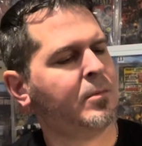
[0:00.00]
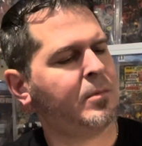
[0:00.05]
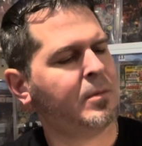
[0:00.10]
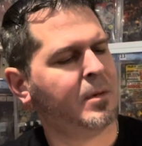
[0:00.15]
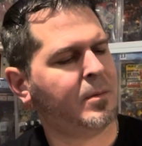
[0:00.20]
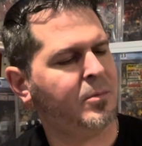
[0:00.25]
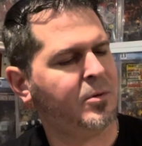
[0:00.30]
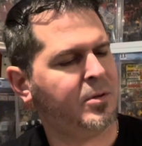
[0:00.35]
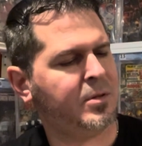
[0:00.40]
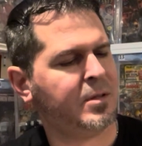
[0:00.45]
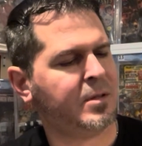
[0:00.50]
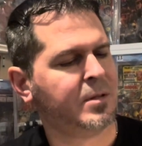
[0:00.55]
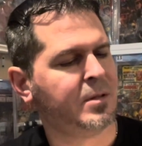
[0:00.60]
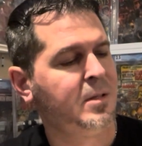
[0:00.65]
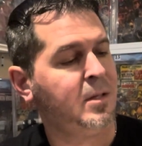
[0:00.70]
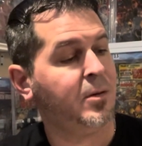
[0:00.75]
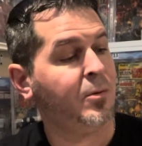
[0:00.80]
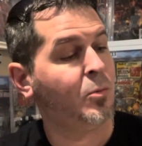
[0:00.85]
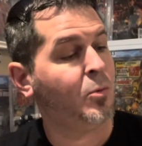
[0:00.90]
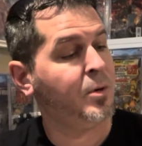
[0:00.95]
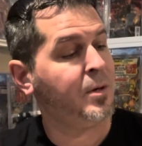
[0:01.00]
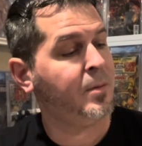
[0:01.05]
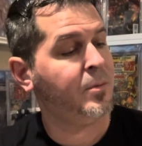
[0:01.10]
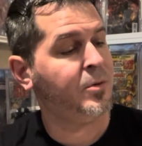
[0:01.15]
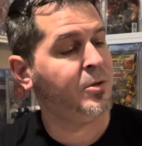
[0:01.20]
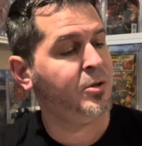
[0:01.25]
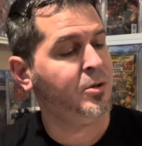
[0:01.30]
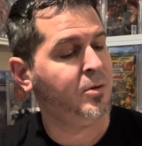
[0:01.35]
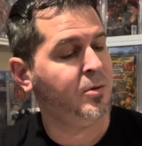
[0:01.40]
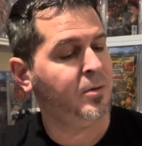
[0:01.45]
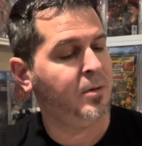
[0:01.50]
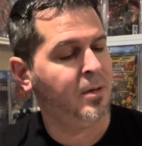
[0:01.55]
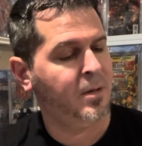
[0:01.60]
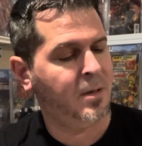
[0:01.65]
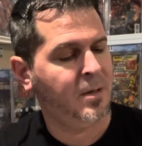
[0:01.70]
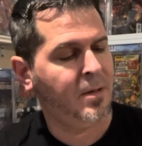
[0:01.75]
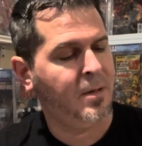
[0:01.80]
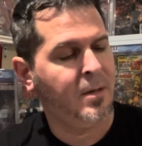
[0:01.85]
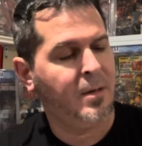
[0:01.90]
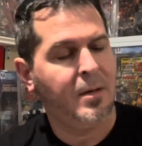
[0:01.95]
What number is this? Secret War number 2.
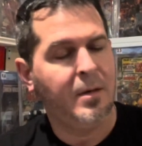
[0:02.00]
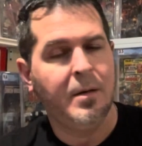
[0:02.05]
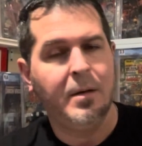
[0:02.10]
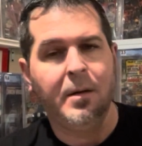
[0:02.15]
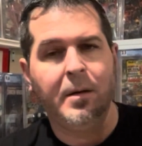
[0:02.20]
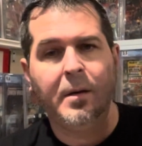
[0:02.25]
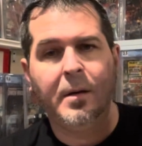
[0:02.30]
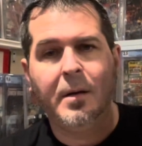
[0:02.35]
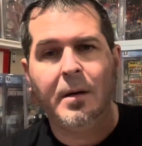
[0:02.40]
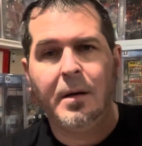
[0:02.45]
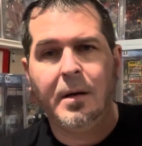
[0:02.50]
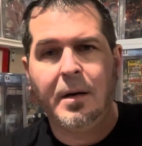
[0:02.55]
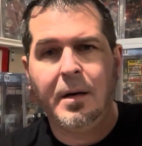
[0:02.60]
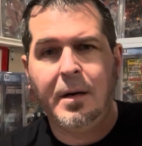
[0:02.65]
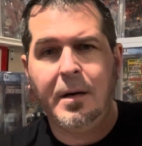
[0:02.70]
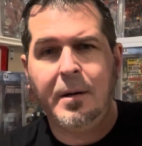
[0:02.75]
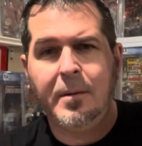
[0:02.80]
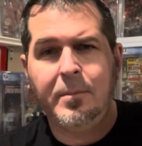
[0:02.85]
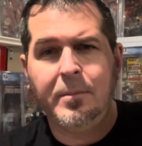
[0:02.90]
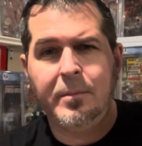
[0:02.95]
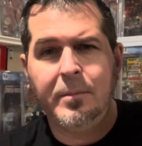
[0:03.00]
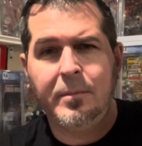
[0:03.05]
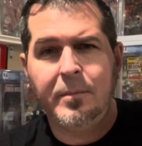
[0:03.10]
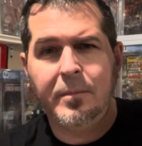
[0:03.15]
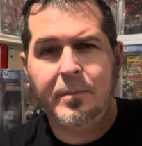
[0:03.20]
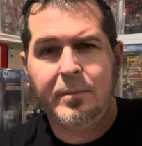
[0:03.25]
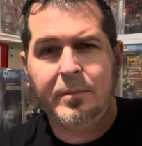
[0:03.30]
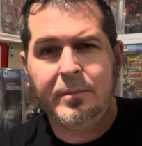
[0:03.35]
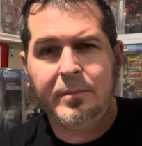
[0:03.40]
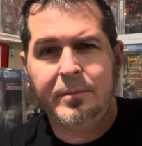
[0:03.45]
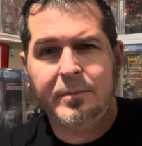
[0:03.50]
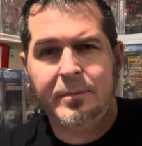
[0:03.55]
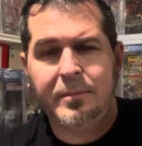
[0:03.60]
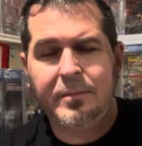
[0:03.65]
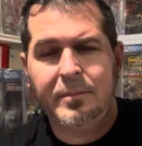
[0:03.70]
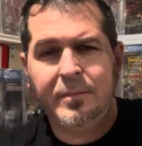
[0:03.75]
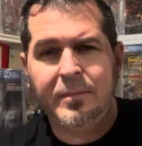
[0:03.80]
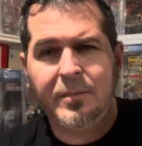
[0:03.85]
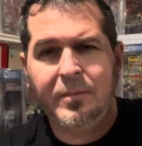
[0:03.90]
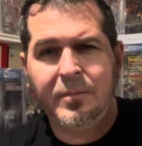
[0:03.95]
If
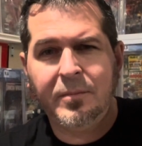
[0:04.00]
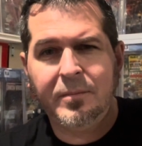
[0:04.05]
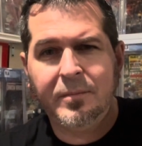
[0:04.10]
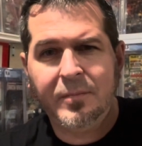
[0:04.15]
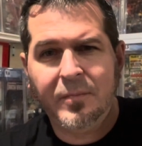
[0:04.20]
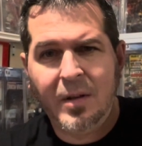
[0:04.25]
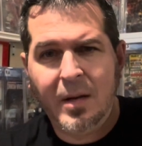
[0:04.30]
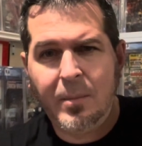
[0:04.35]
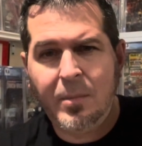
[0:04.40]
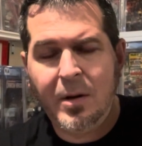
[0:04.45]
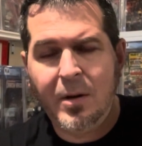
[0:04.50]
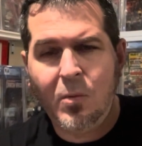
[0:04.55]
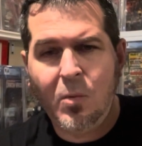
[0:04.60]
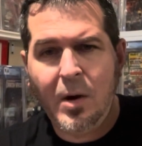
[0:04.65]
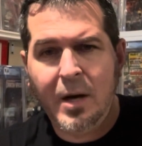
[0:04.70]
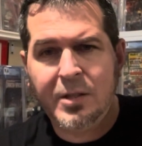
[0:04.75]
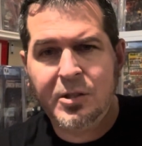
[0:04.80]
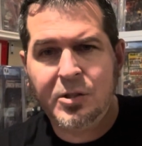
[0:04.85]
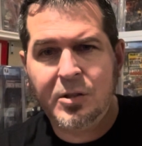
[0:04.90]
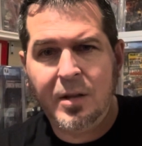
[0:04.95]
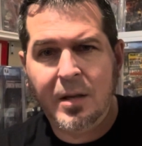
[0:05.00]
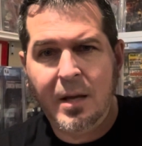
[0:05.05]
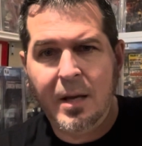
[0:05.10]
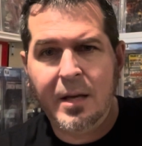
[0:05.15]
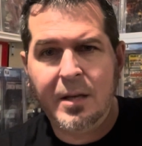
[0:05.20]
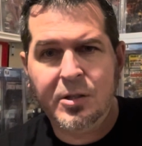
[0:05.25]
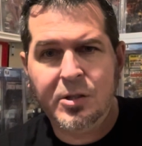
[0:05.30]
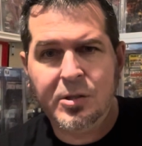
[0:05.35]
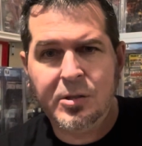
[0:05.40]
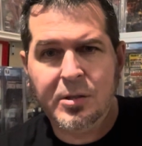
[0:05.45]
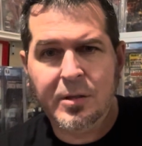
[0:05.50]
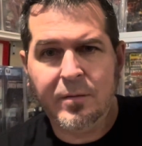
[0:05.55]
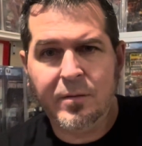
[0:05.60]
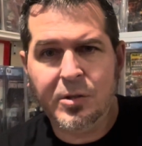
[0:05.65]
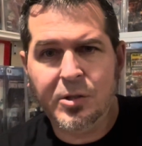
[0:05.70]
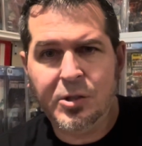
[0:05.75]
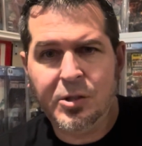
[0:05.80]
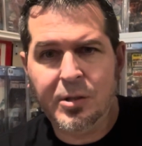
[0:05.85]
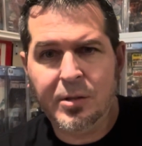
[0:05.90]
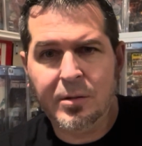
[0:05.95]
anybody watched the Agents of
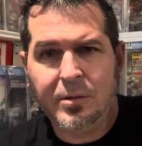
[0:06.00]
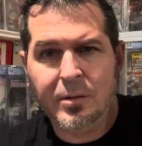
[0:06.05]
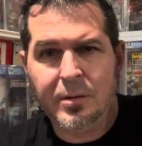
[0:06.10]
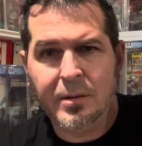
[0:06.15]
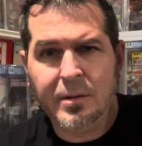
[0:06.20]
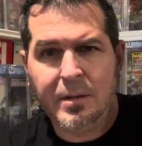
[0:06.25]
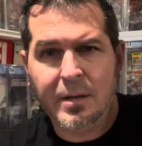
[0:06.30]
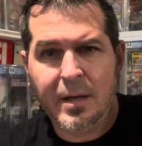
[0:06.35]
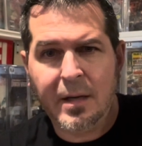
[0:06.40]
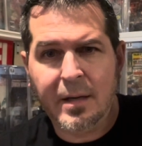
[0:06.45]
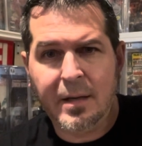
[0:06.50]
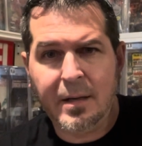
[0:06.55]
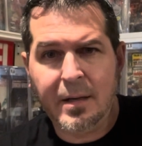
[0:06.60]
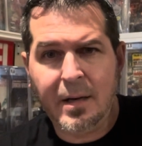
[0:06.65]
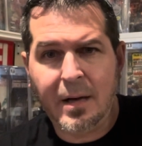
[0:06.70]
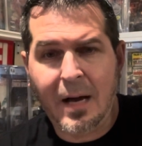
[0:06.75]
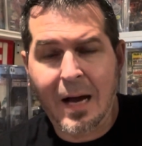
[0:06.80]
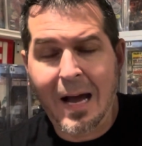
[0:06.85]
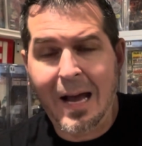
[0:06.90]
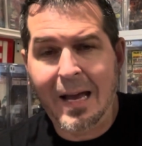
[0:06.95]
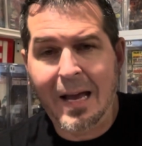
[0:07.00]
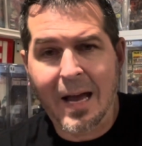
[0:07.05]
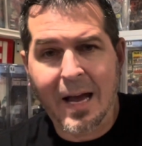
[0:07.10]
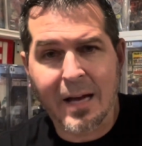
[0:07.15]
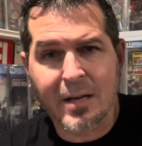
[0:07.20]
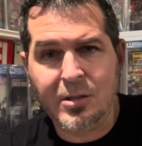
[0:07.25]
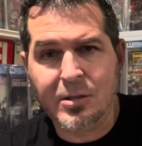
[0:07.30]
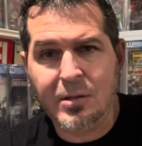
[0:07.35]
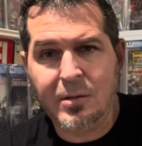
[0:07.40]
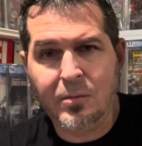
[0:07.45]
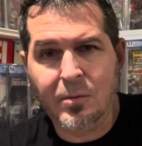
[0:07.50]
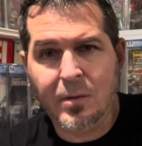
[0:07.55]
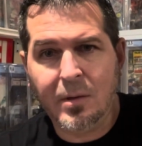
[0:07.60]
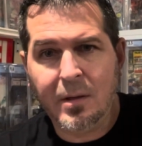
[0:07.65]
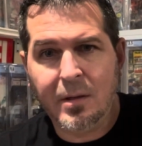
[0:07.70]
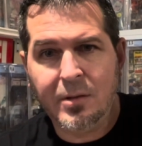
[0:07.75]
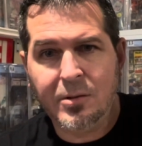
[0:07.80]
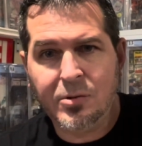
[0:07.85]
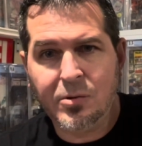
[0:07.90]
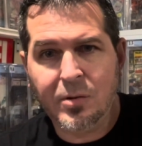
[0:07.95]
the Shield, I actually
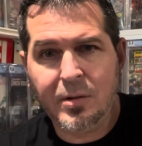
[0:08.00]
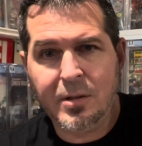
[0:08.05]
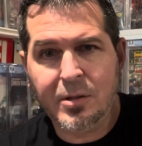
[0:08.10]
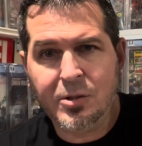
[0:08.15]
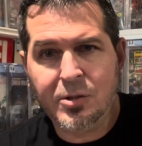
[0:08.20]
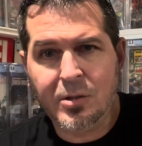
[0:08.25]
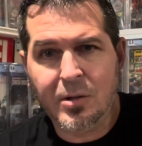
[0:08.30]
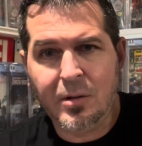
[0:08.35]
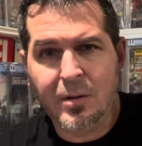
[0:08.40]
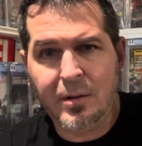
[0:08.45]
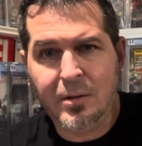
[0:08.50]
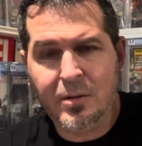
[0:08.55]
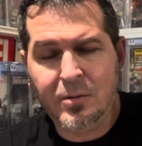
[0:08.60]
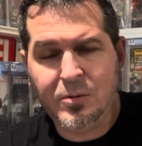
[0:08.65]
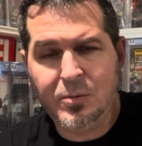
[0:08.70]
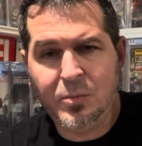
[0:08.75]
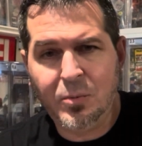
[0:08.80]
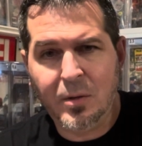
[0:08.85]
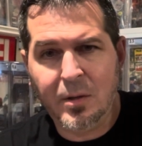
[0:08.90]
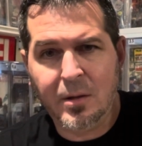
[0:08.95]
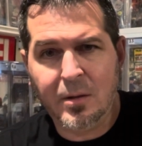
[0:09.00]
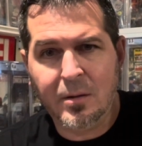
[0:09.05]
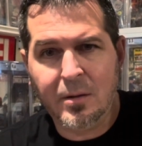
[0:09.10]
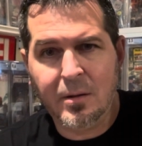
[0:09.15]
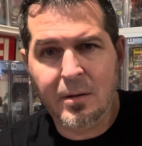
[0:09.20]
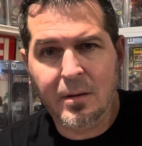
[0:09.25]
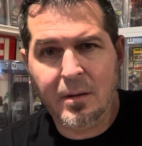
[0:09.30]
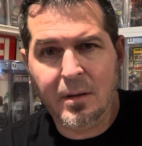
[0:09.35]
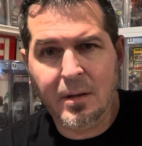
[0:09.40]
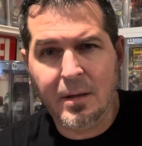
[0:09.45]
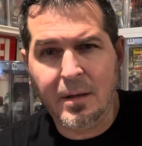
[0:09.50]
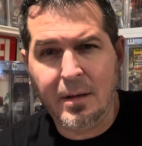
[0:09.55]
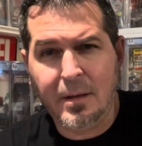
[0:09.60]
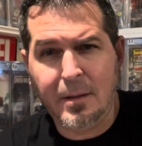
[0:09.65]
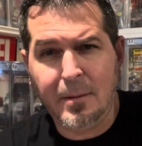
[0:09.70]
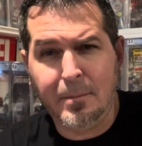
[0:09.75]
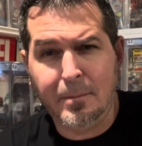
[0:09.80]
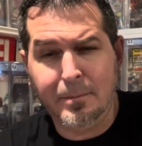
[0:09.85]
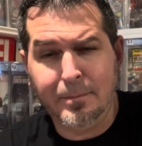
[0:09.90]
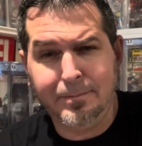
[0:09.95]
really enjoyed the show. I thought it was pretty good.
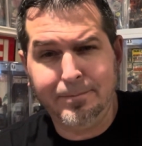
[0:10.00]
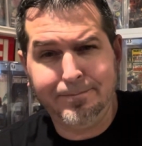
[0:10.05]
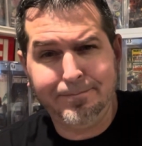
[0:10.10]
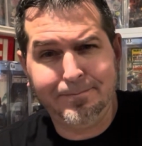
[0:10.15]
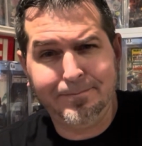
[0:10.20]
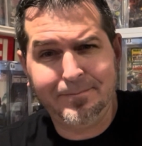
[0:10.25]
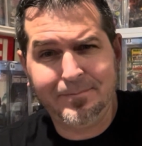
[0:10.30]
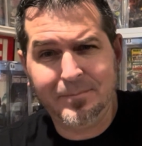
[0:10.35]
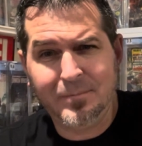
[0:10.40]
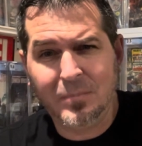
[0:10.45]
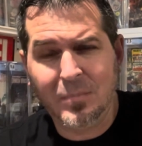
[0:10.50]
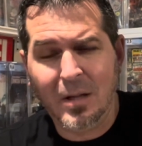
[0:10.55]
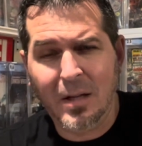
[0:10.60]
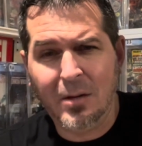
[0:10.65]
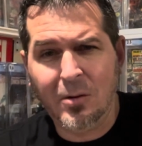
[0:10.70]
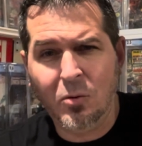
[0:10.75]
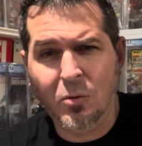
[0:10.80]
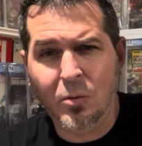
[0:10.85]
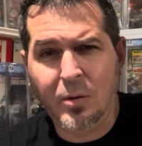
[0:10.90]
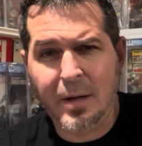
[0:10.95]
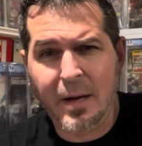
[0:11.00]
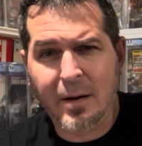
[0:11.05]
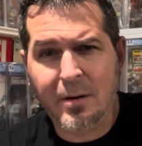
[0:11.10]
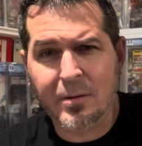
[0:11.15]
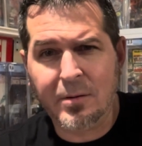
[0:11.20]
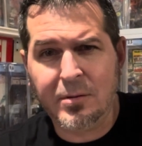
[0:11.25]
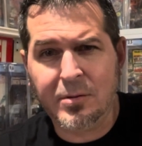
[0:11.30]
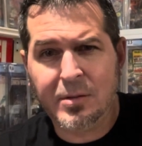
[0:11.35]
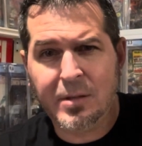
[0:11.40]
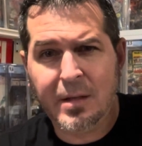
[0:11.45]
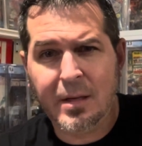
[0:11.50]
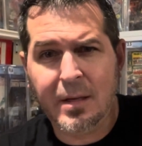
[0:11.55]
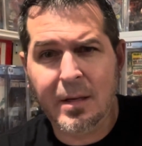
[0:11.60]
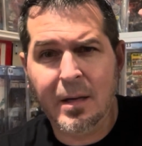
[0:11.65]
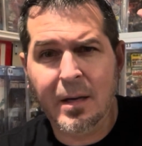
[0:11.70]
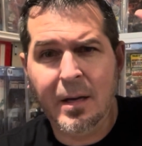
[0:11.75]
A lot of cool characters in it.